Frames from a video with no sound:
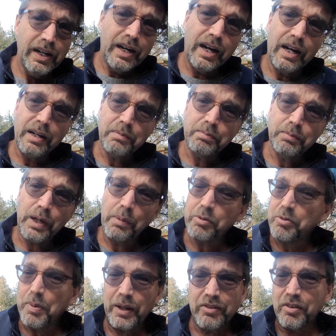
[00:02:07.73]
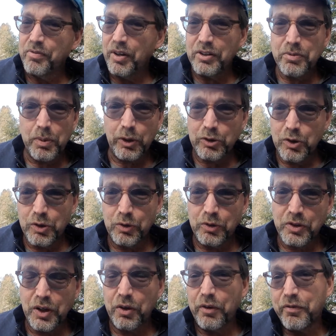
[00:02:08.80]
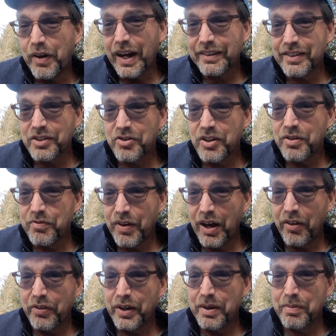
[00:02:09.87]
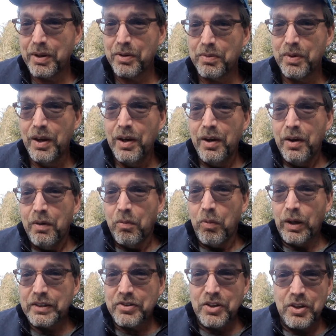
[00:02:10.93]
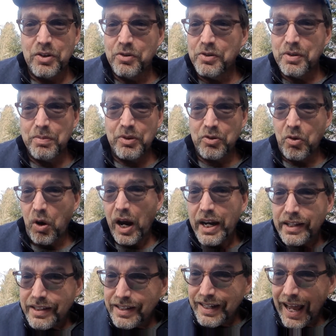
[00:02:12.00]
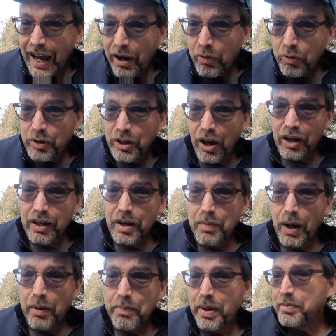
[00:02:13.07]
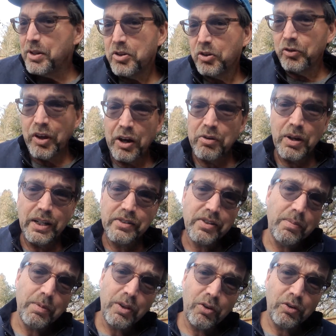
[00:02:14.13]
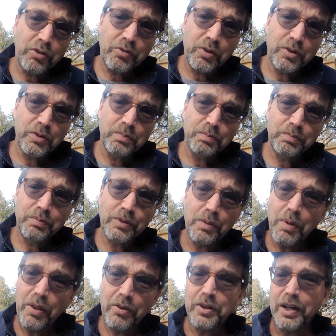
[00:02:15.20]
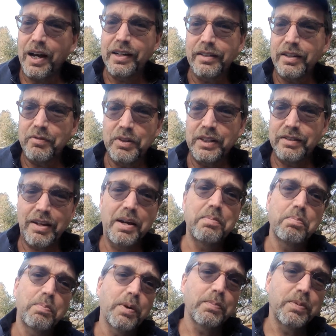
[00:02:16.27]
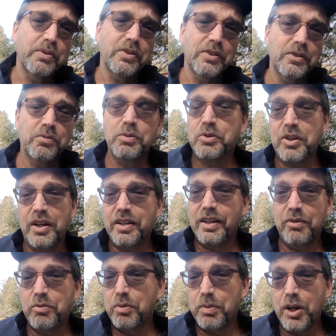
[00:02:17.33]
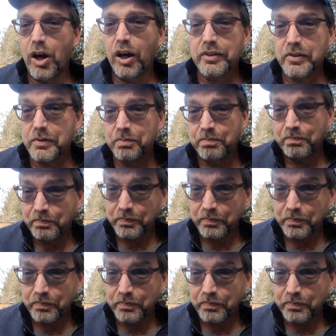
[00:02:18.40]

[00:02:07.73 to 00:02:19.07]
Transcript: a couple spots on Facebook too. So the fact that she found them and wants to use them is great, and now we're talking about maybe she'll narrate some of those for some other Kind Living type purposes, which I think would be awesome.